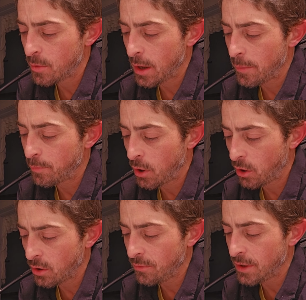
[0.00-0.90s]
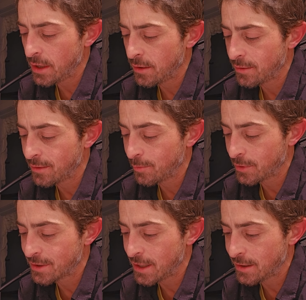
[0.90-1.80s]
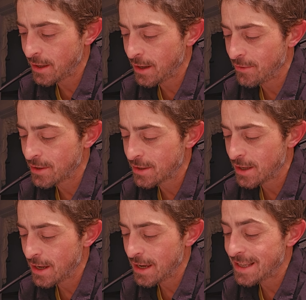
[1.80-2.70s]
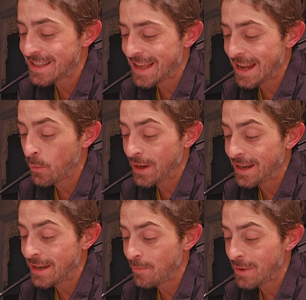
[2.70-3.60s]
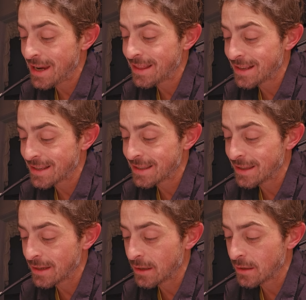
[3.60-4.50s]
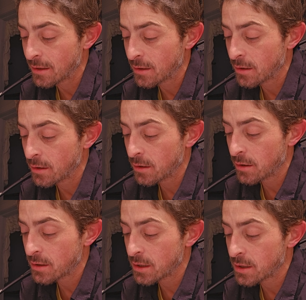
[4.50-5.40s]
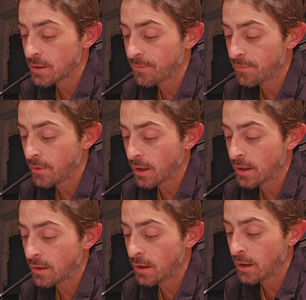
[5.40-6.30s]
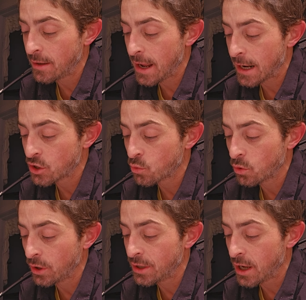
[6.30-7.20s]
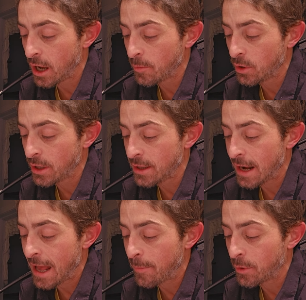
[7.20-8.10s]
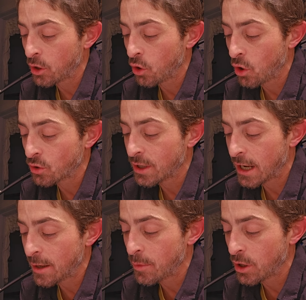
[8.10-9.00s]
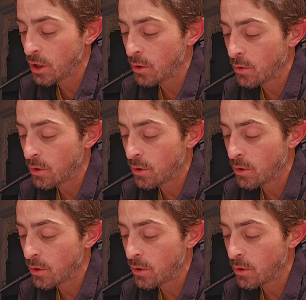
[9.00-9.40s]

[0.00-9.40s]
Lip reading: And part of it, to state the obvious, is that we didn't make this thing. This is a natural anomaly that happened a long time ago.